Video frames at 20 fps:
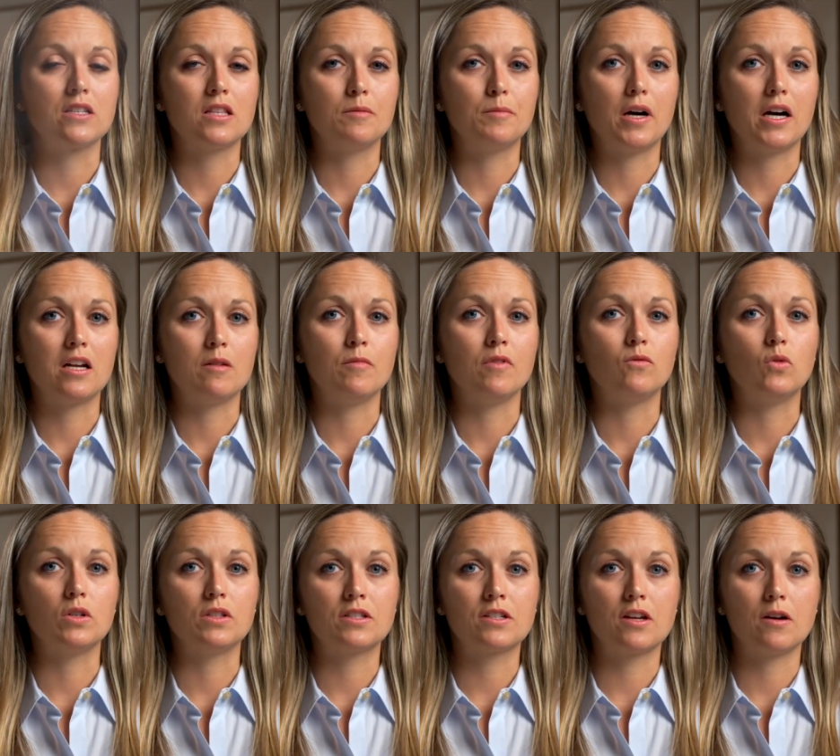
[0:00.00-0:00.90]
to the bottom of
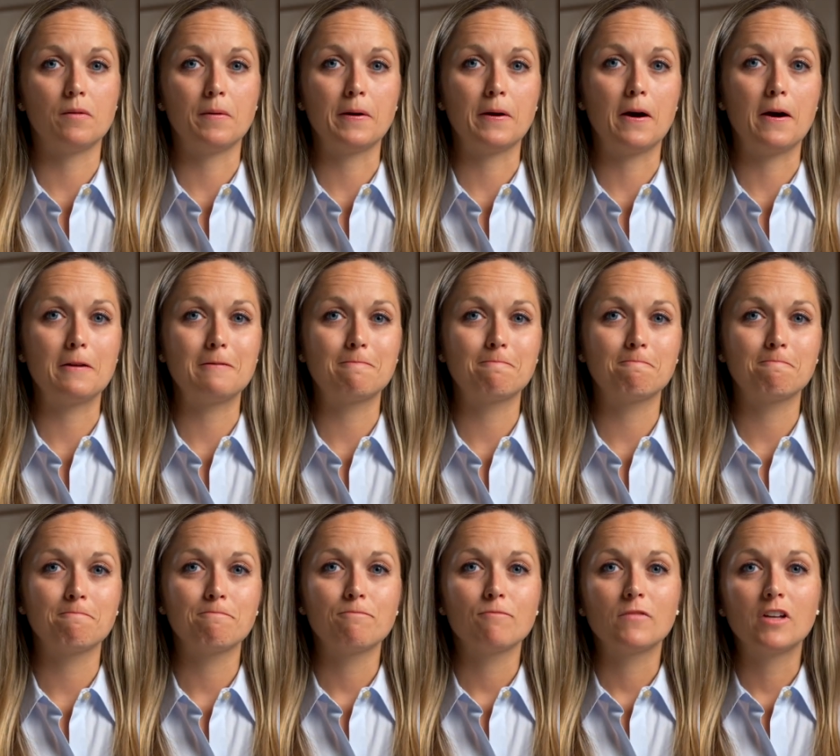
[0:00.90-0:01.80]
what's going on.
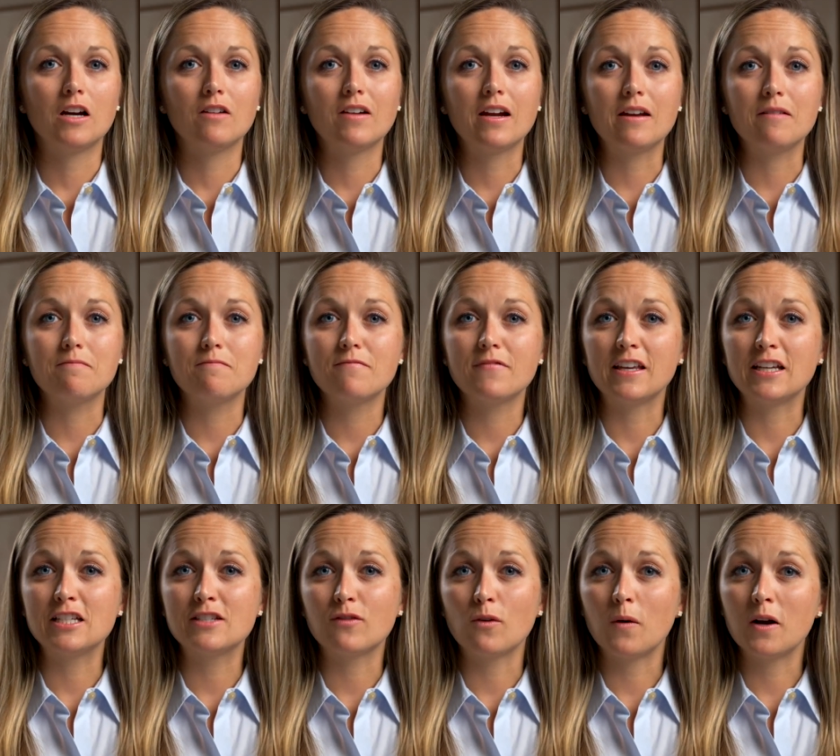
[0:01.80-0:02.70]
All right,
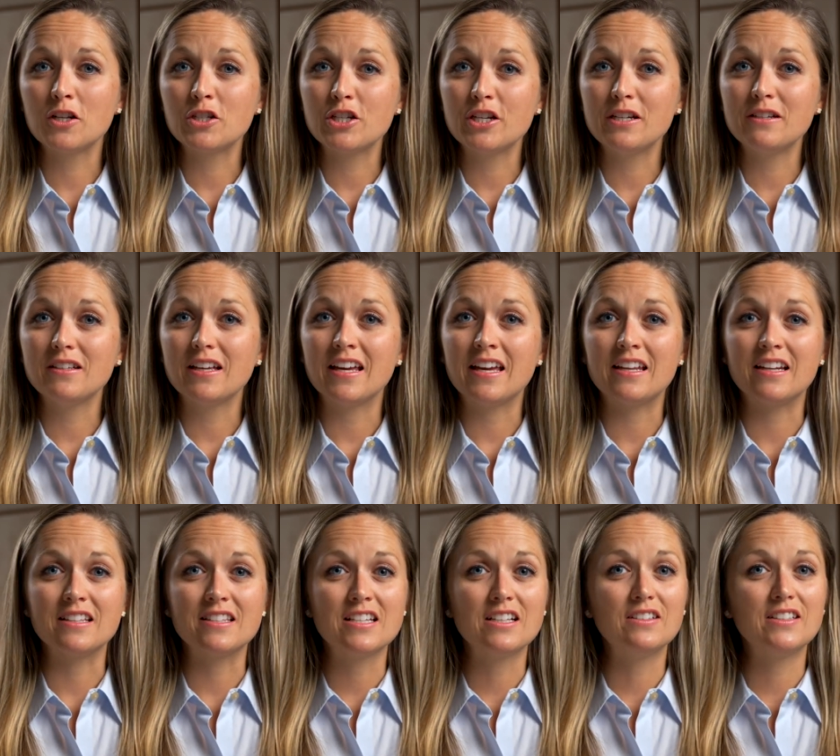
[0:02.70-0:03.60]
thanks for watching, and
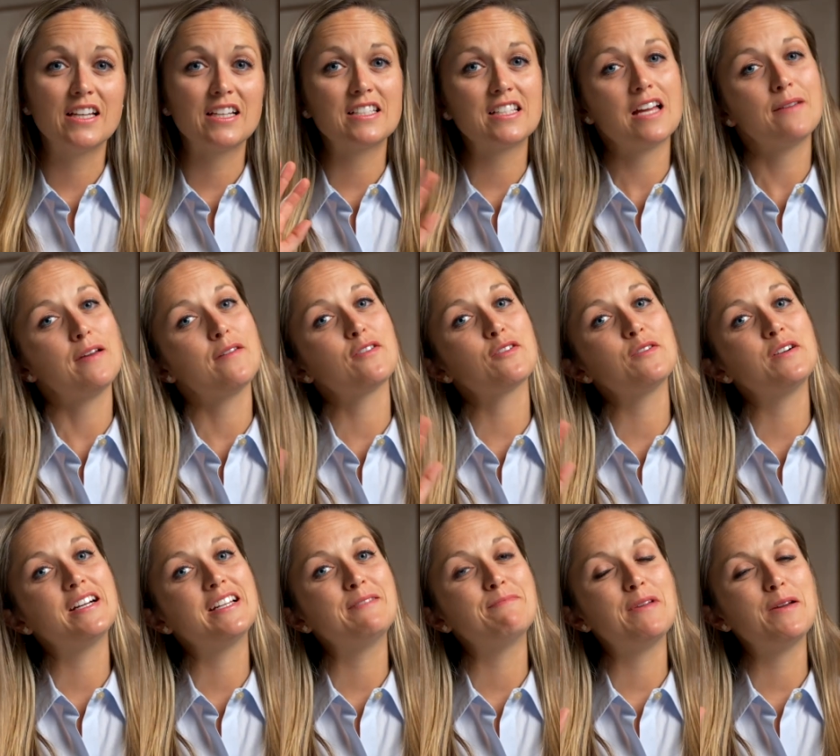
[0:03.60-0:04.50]
until next time,
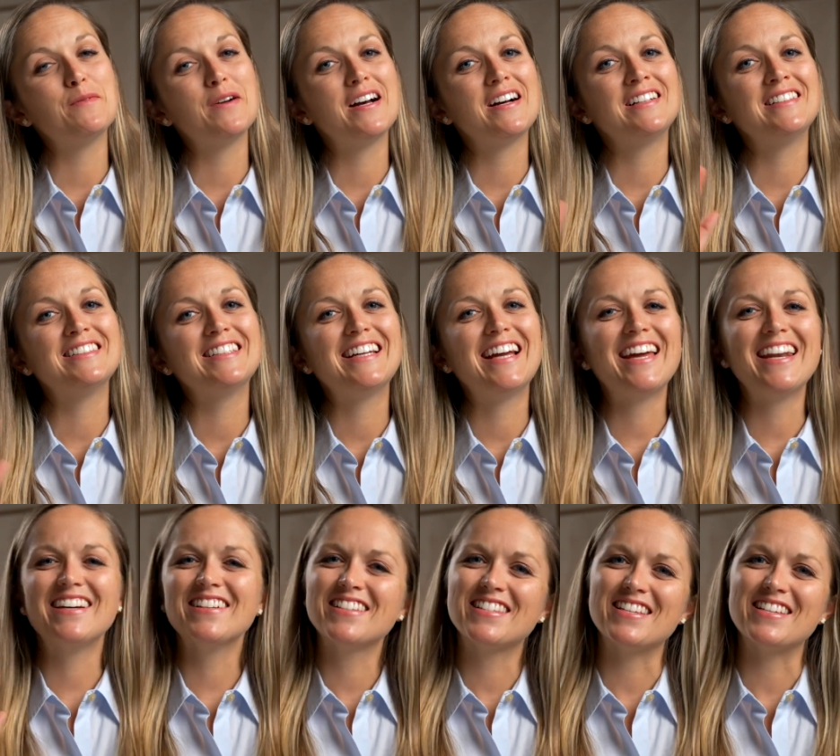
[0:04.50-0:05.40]
everyone, be well, and
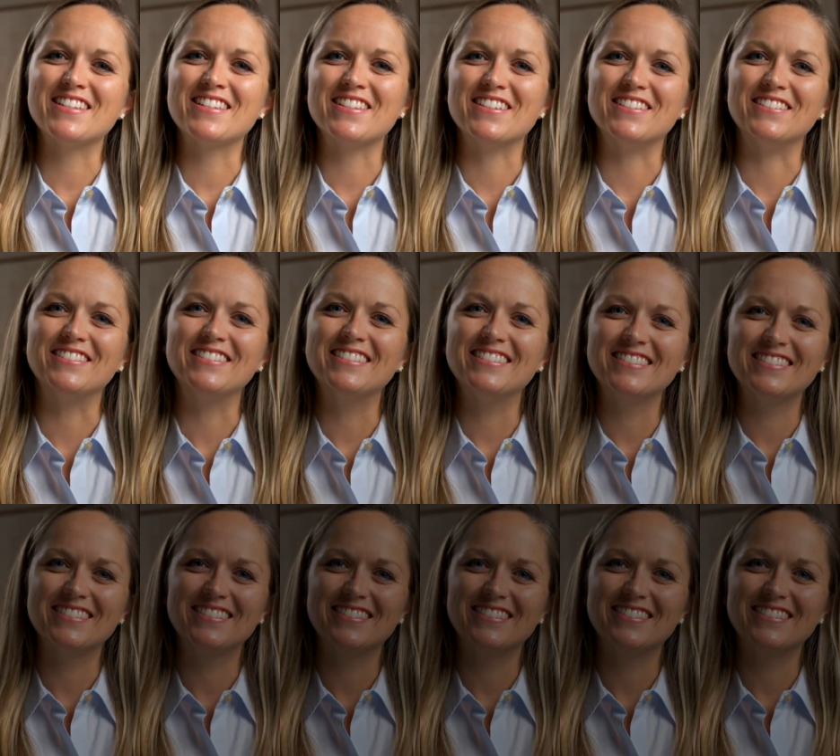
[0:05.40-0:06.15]
I'll see you soon.